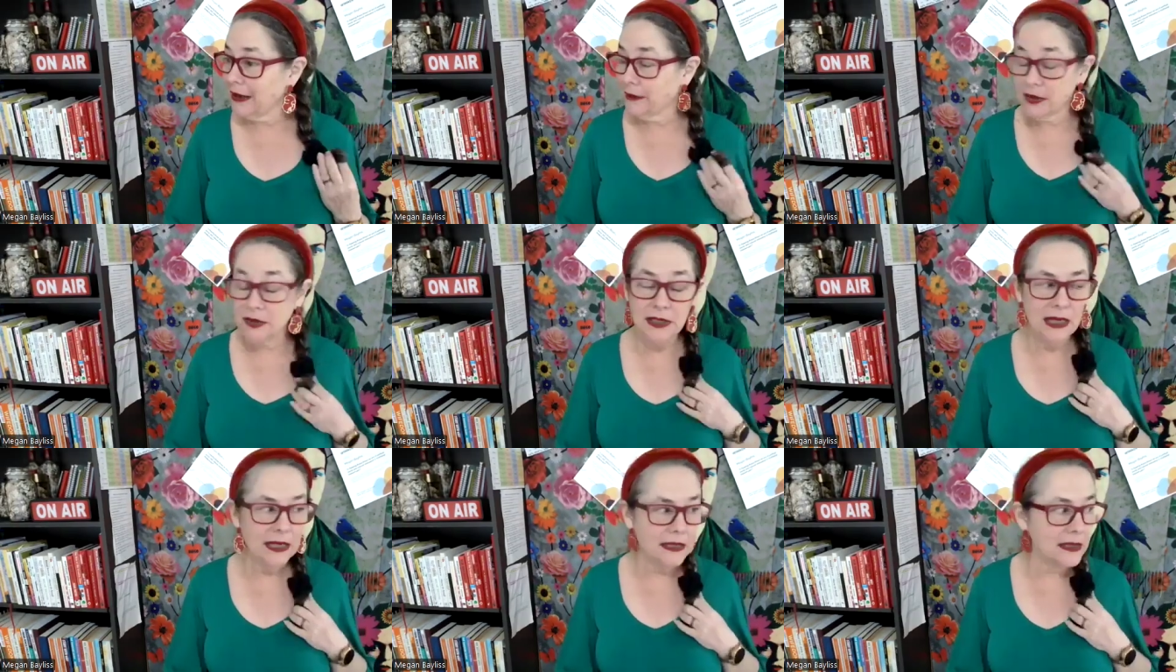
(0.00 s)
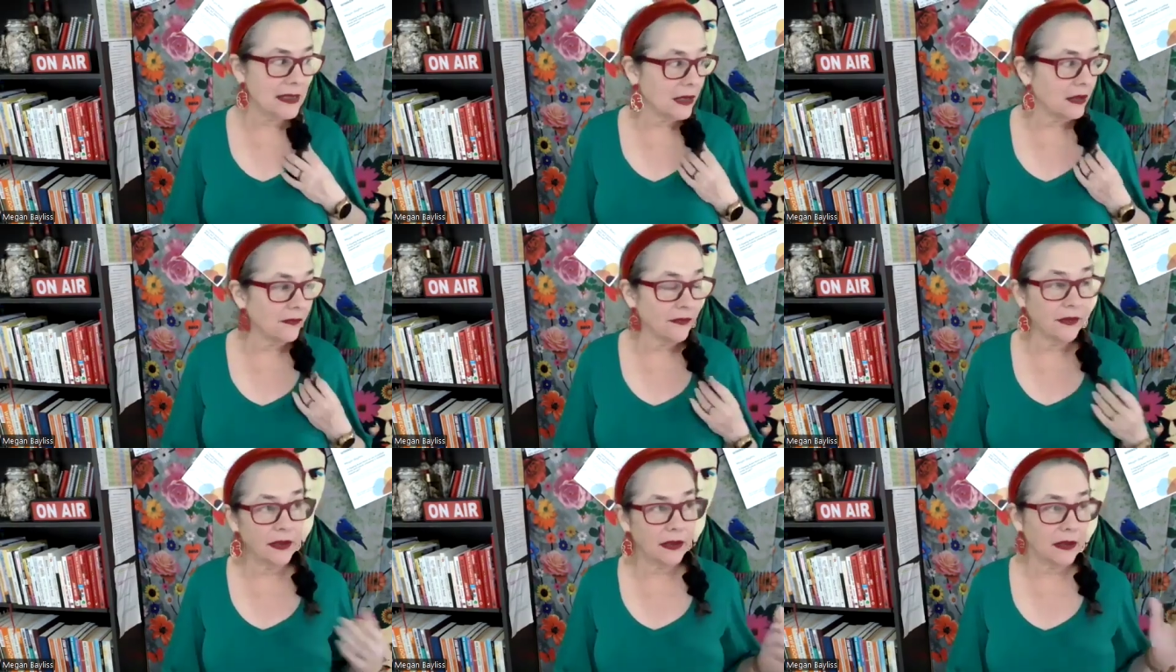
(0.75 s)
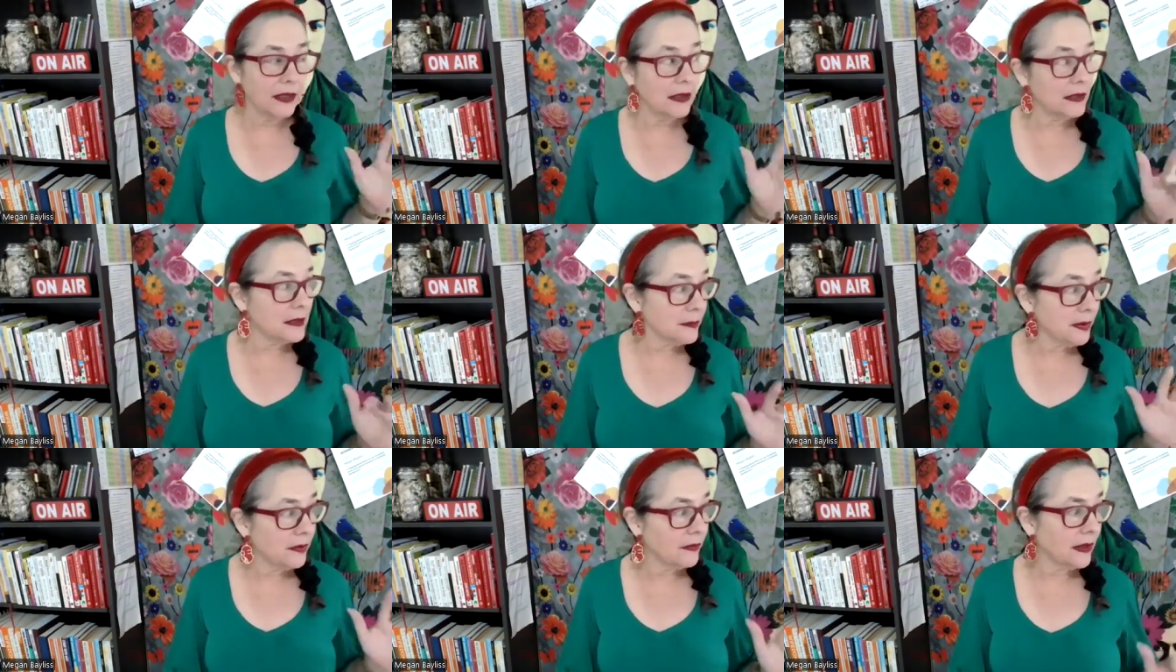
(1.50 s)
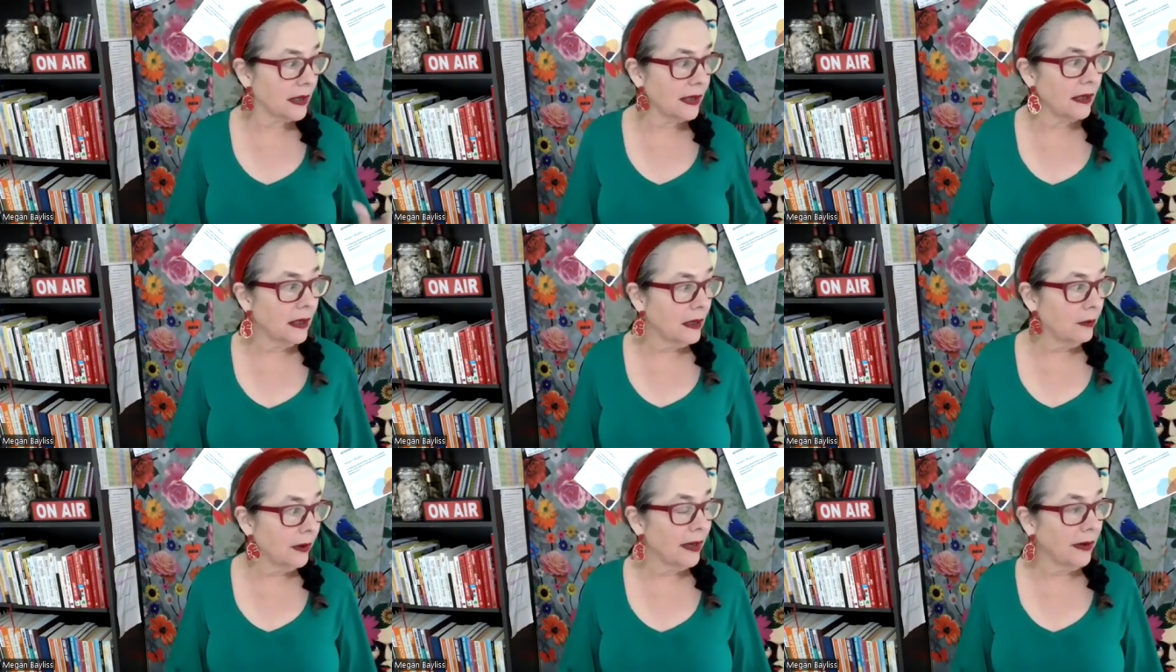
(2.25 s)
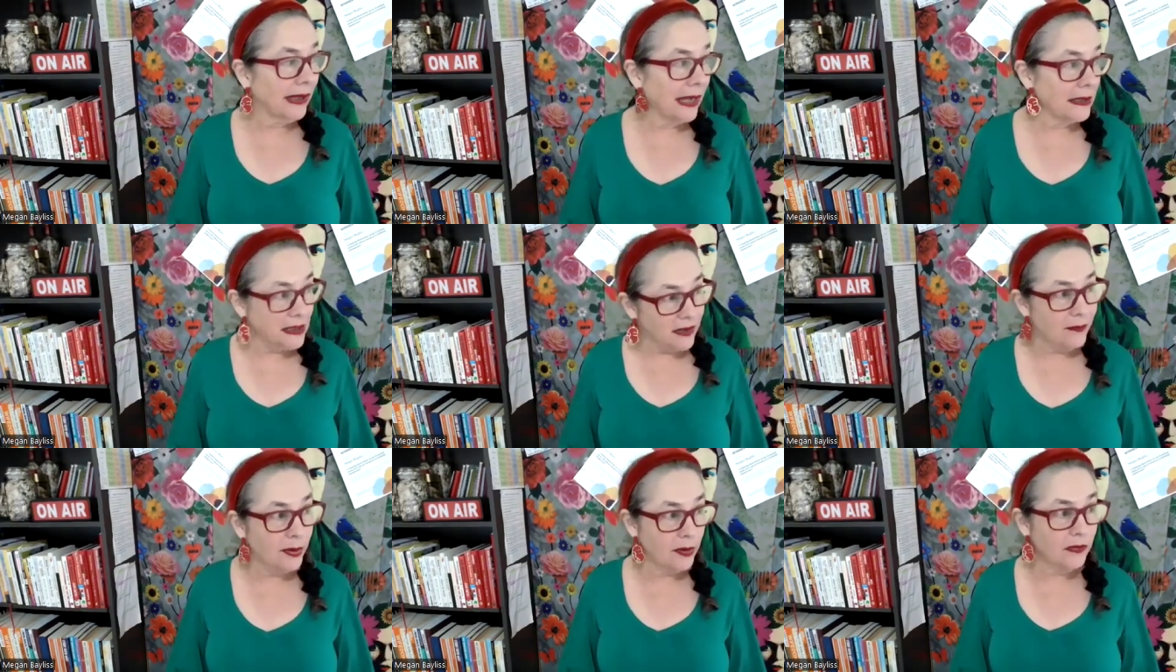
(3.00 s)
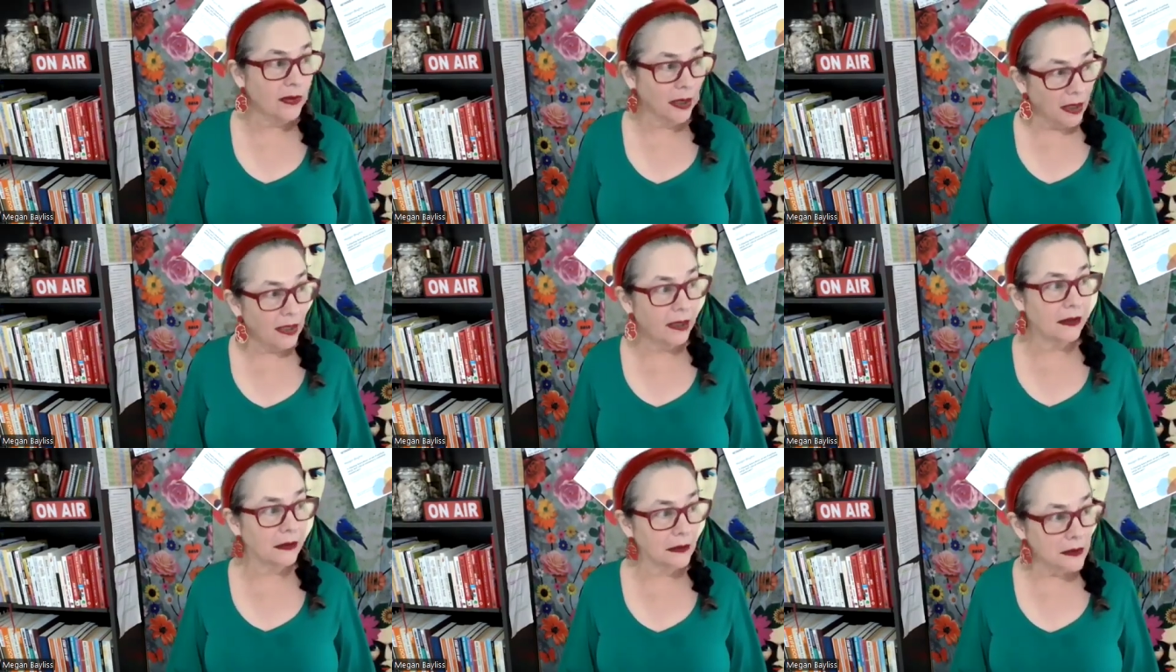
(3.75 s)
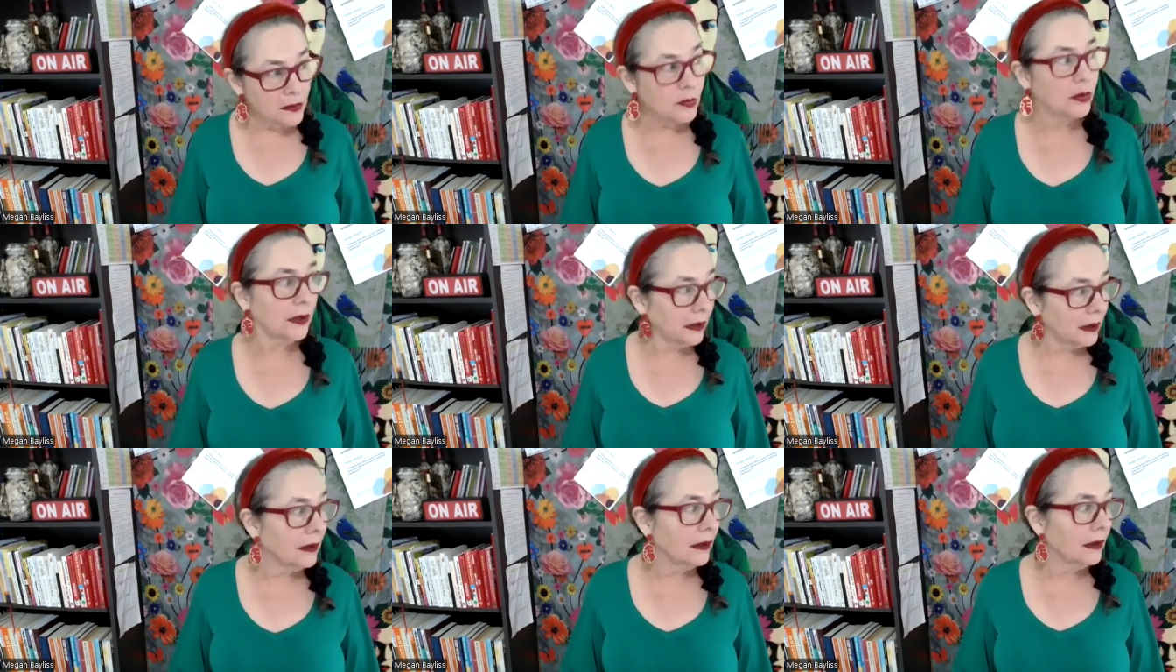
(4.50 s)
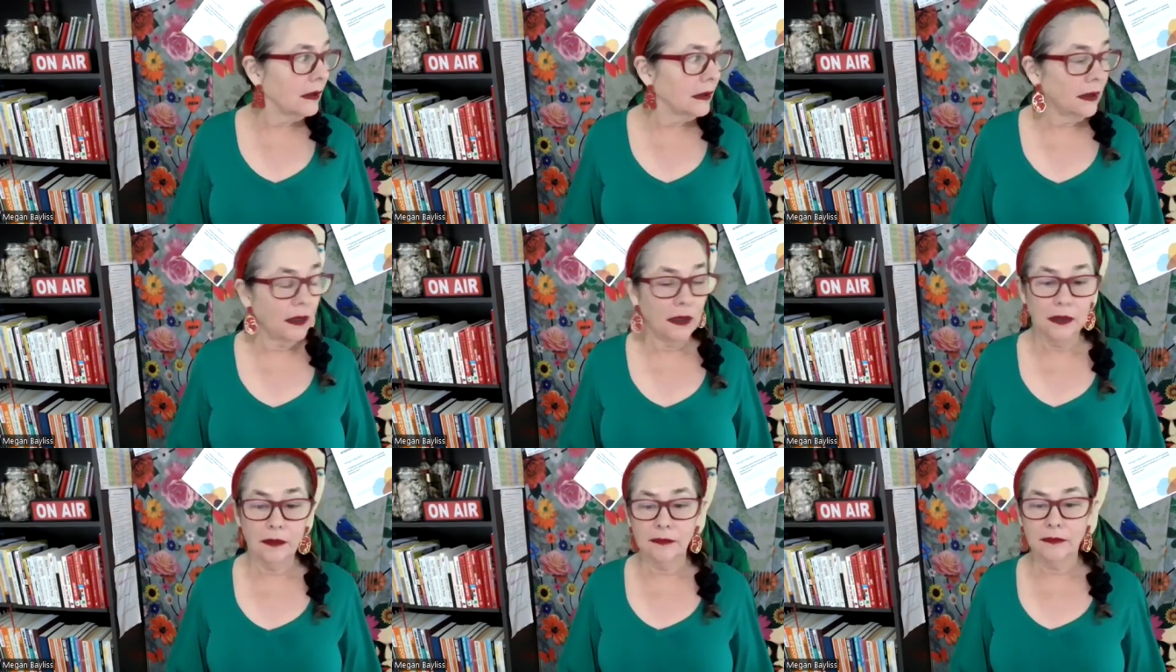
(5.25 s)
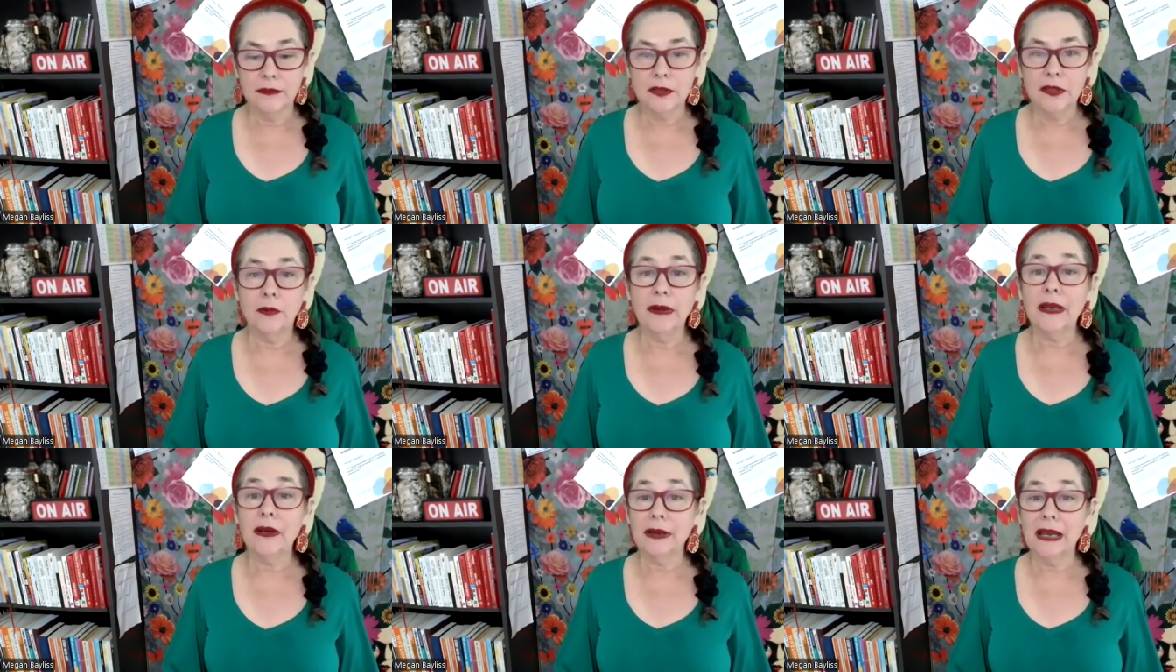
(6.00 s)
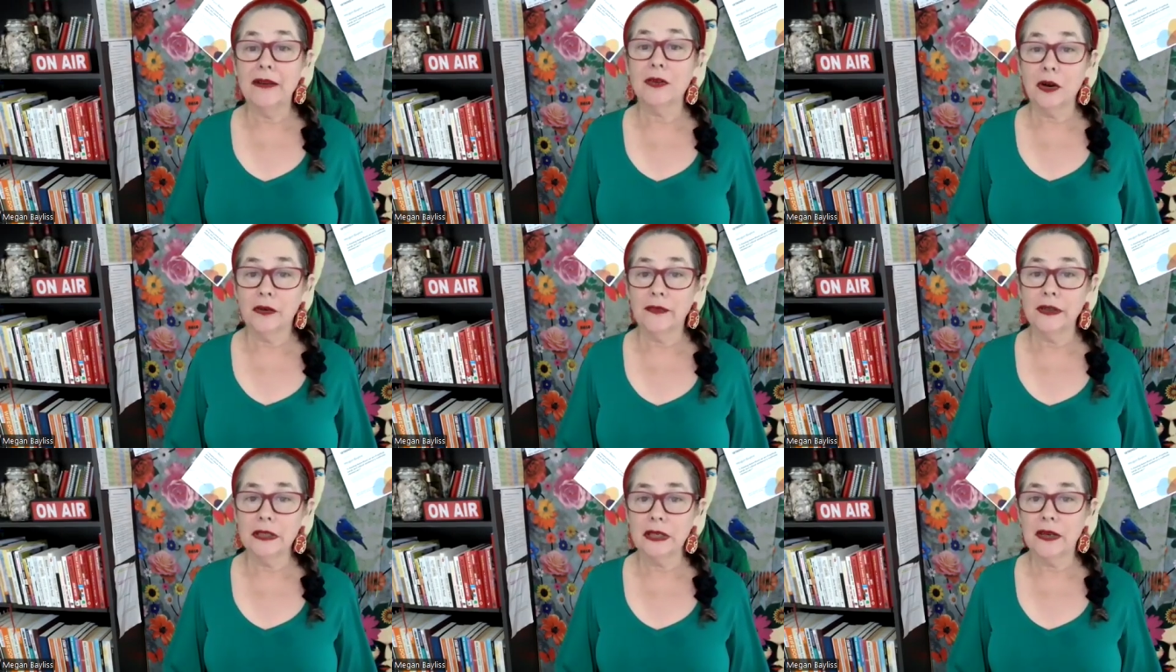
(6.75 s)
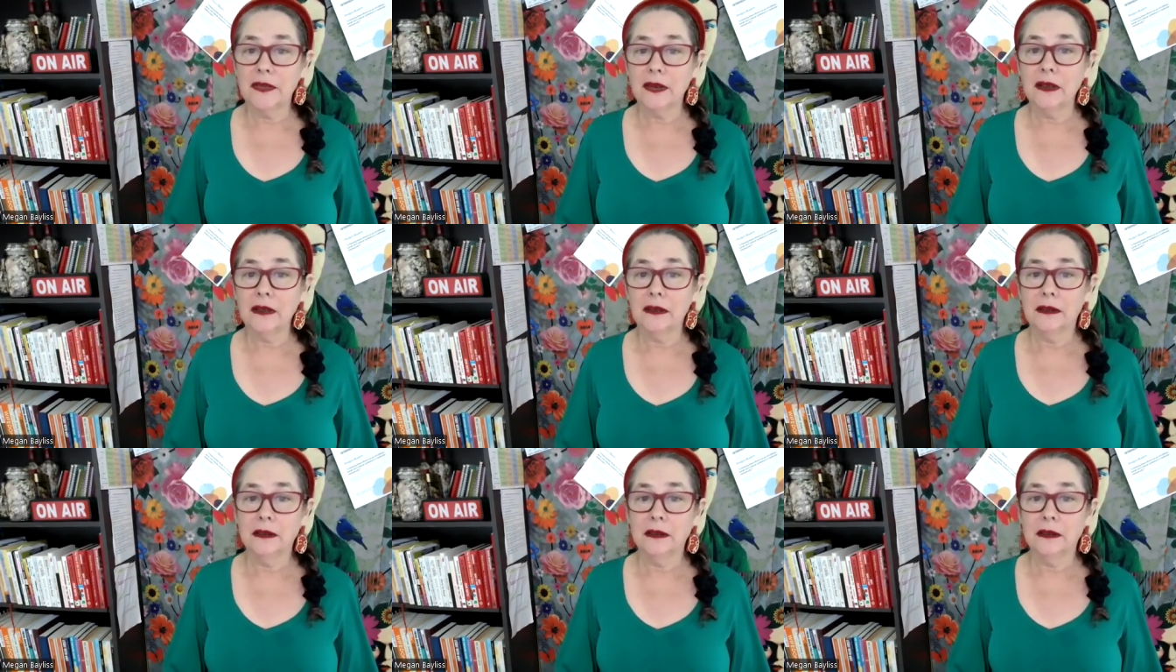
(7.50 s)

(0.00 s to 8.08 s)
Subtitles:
out because he has the day off for the King's birthday. We're going out to have birthday cake this morning. So we're going out for coffee together.